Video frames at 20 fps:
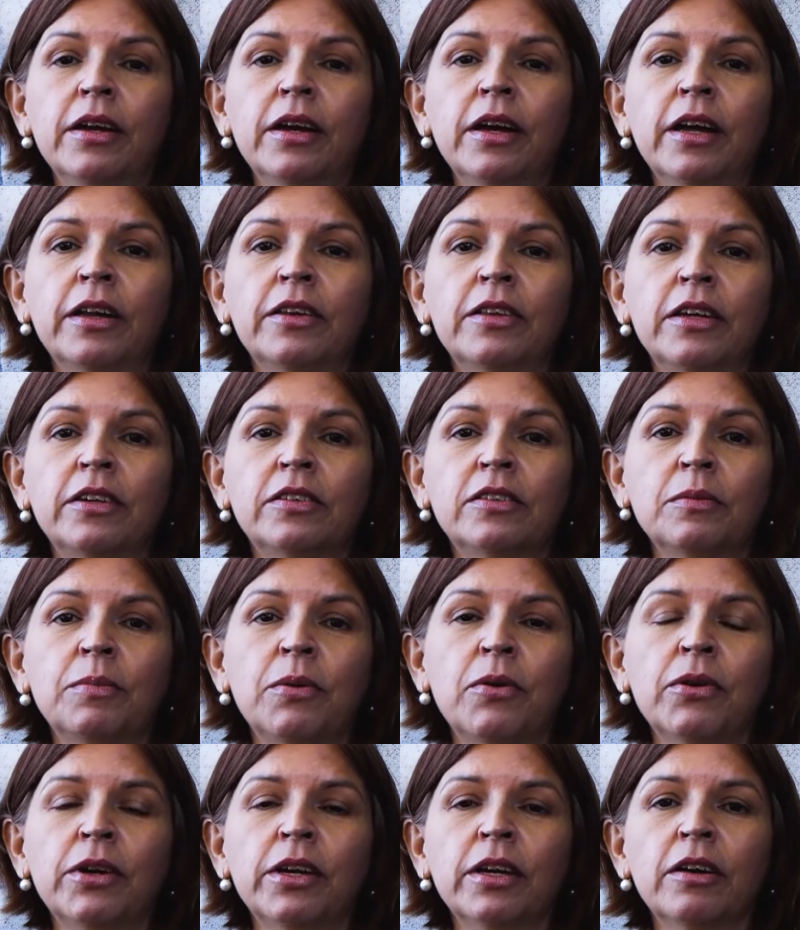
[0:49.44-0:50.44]
and they're
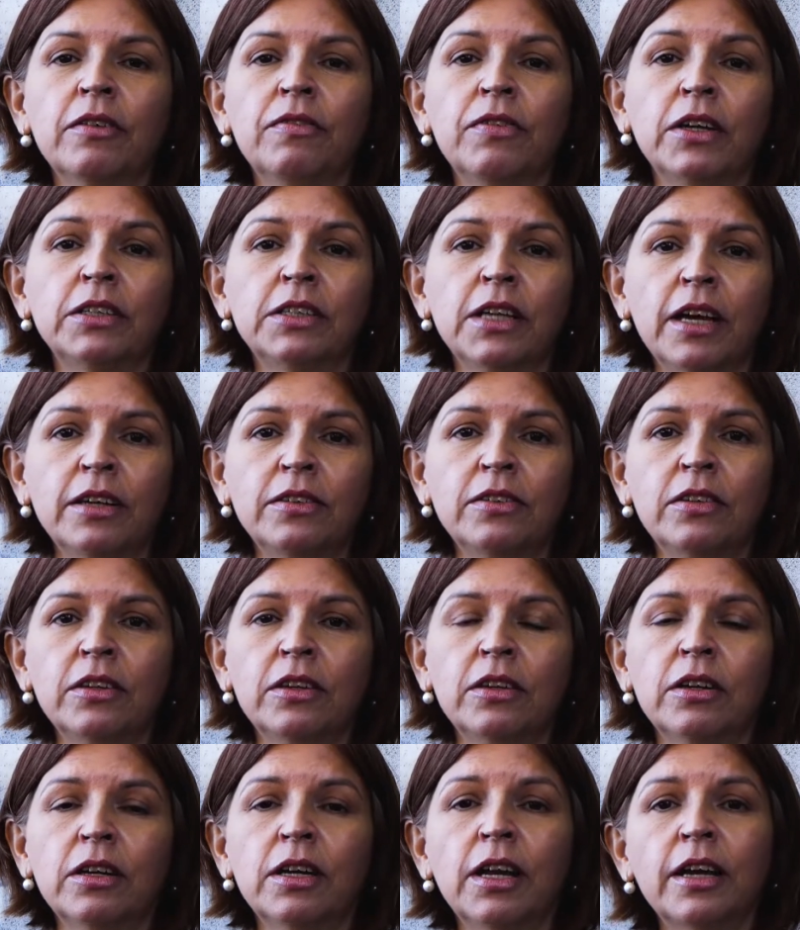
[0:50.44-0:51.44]
supporting a
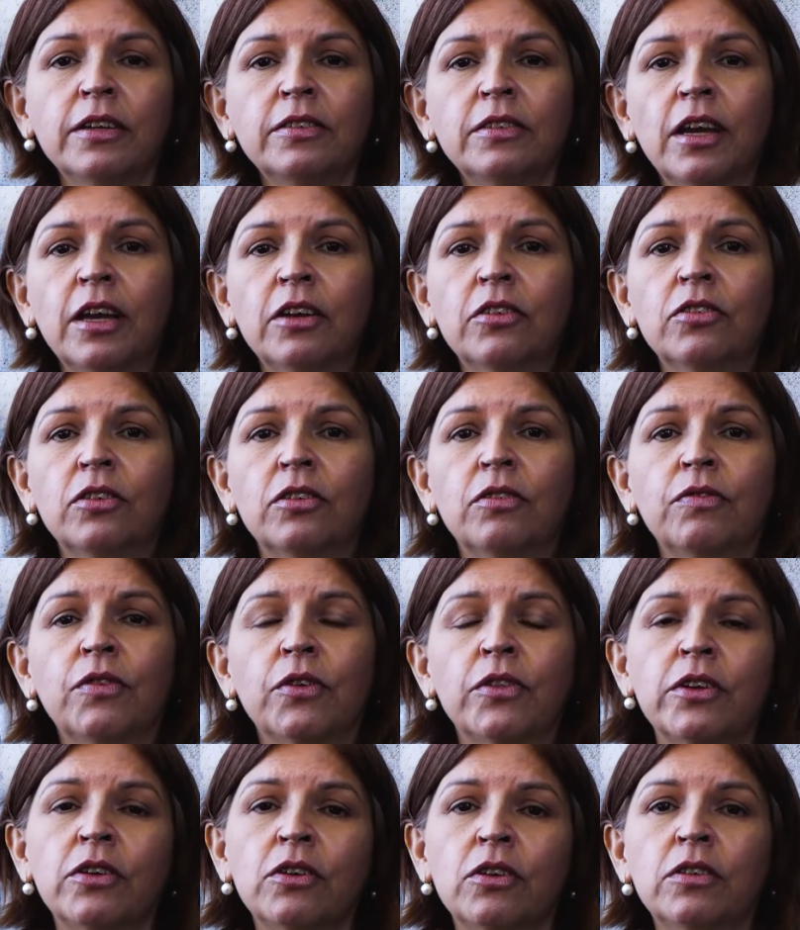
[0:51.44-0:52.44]
fantastic class action
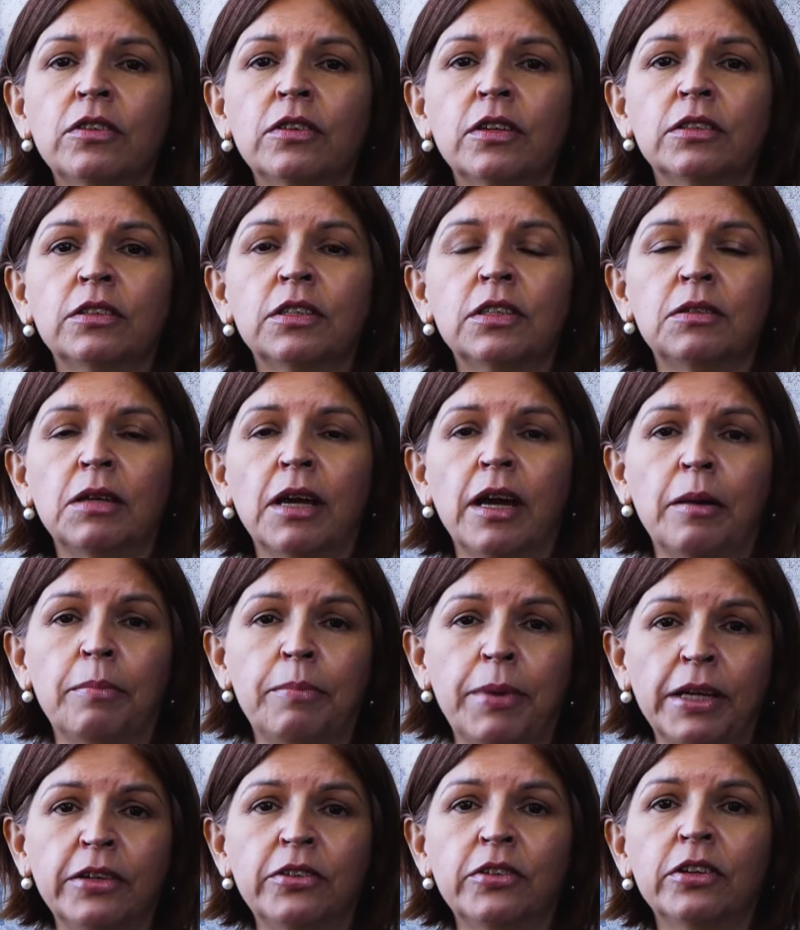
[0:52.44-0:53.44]
for the youth at De uh,
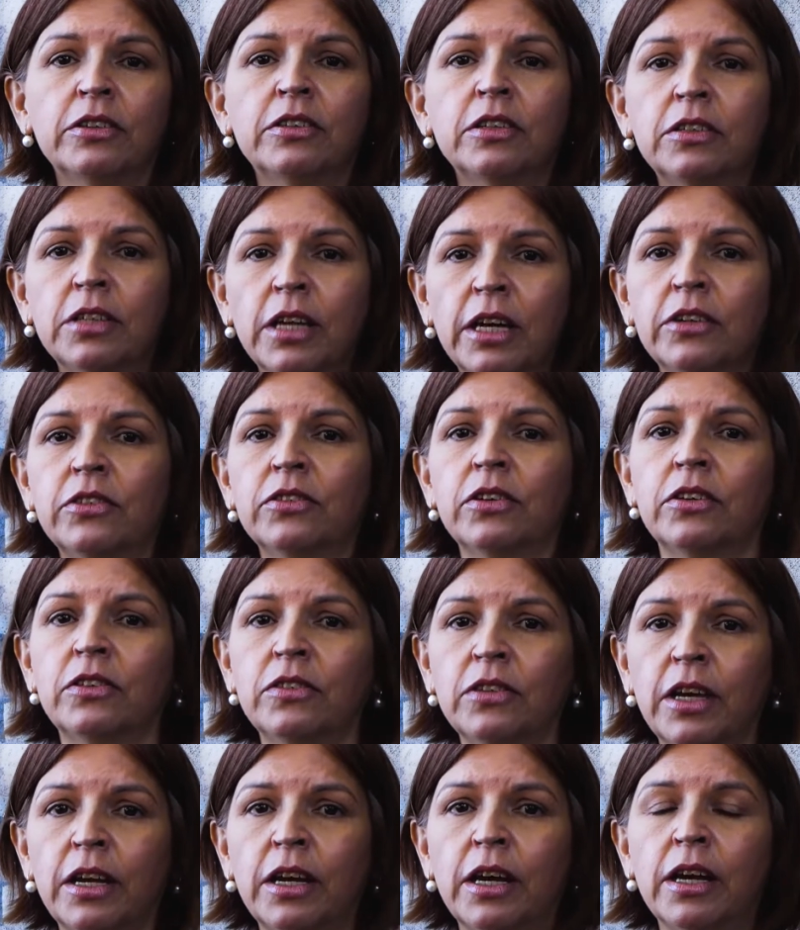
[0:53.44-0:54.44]
Banksia Detention
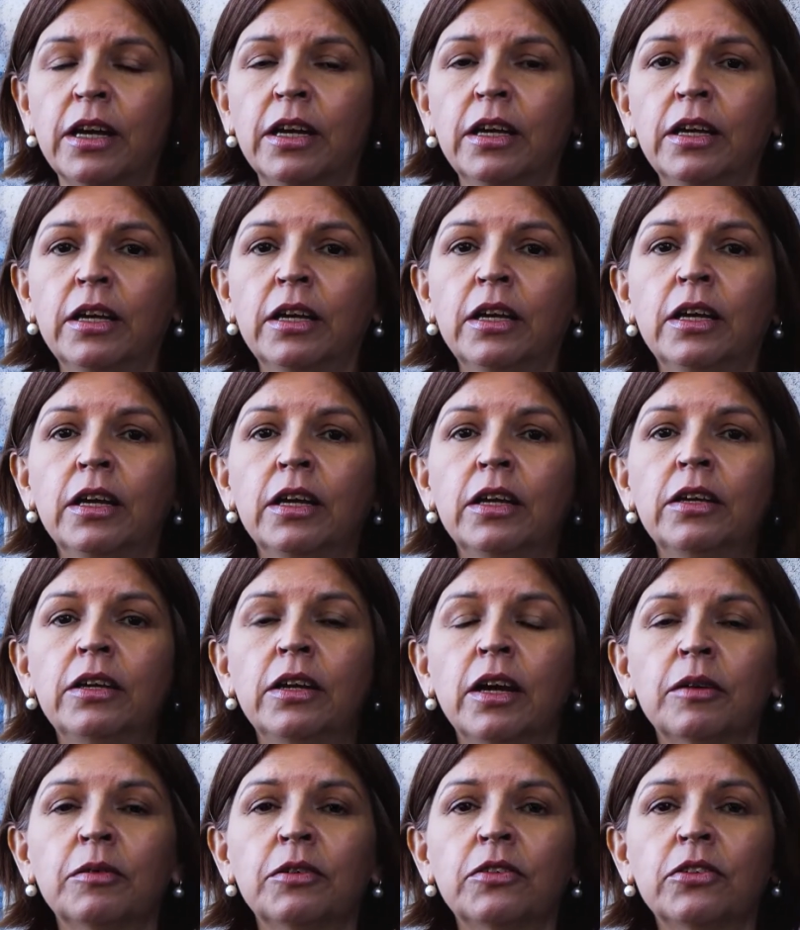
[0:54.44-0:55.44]
Centre.
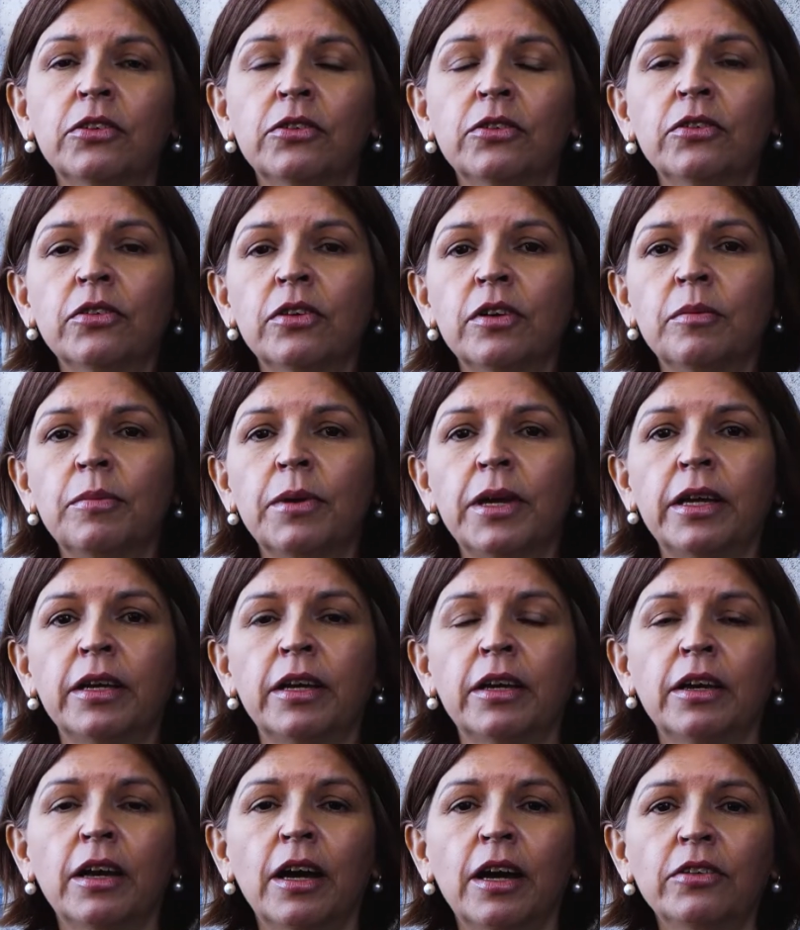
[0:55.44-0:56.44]
Young children are being
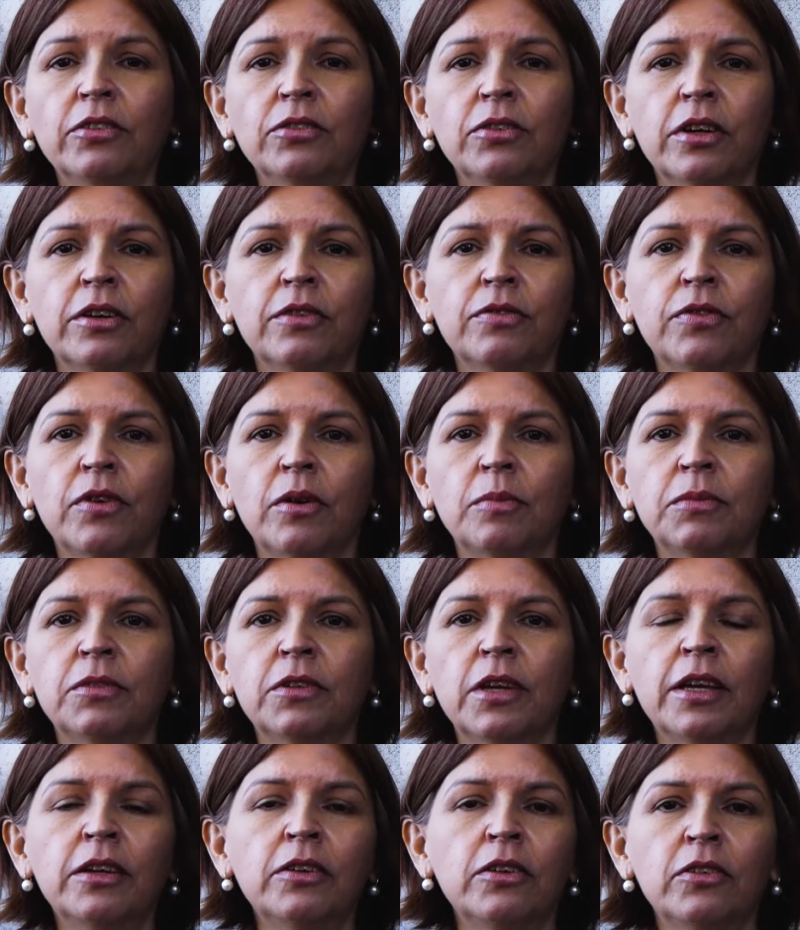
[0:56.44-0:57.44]
incarcerated from
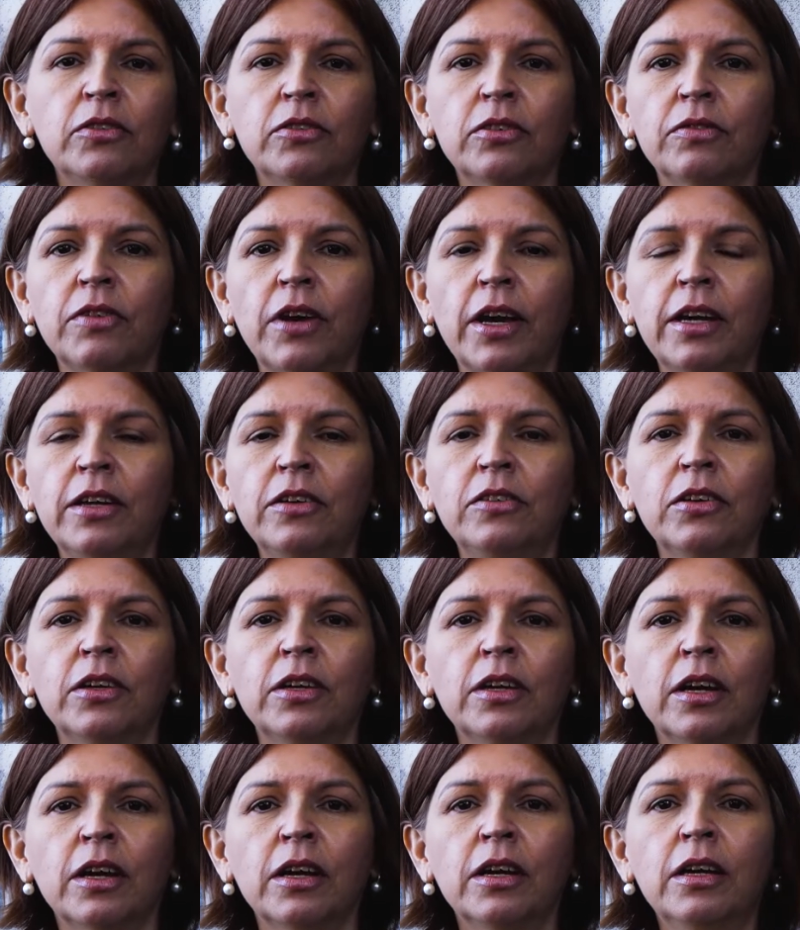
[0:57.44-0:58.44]
ten years of age
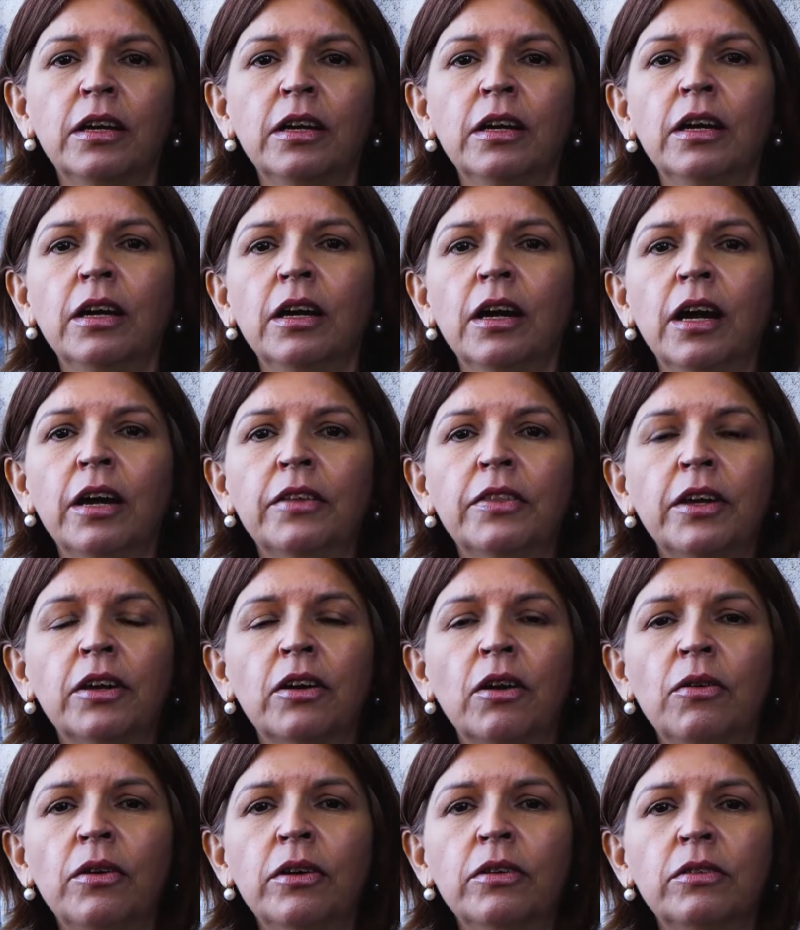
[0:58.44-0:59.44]
here, and they're
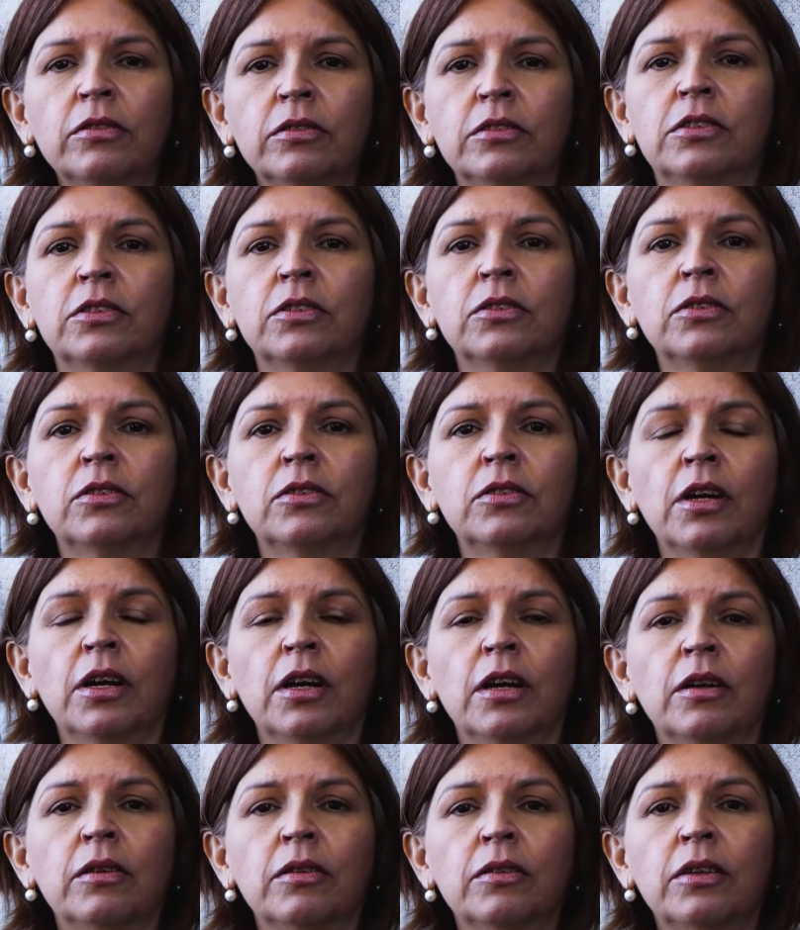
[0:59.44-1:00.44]
going on to
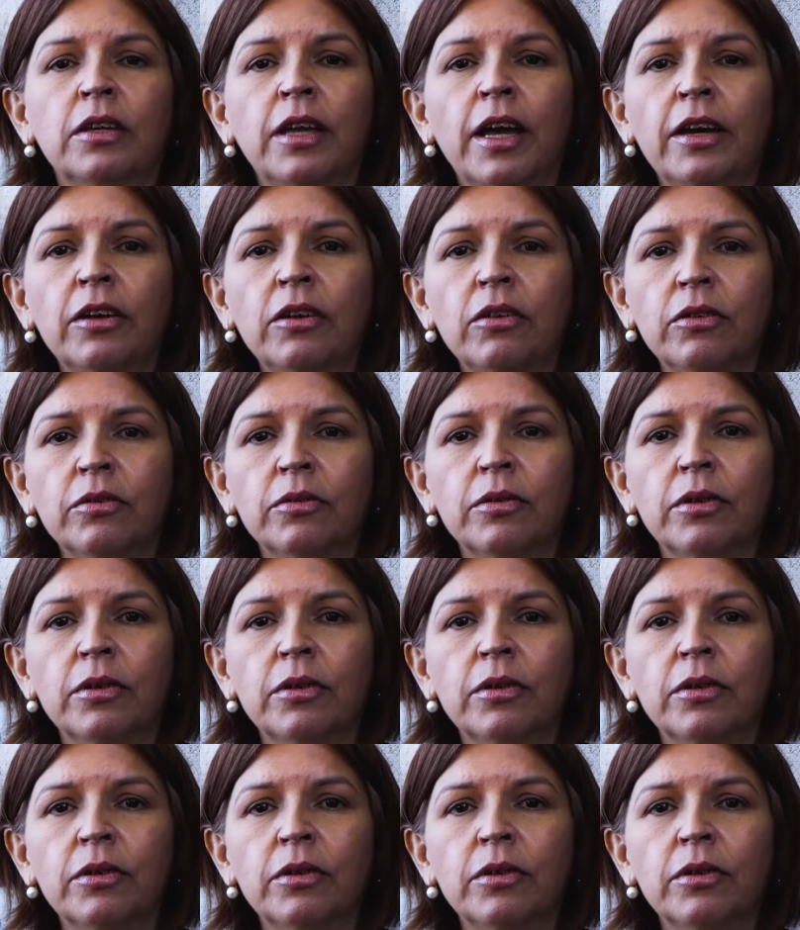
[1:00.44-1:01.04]
uh, the adult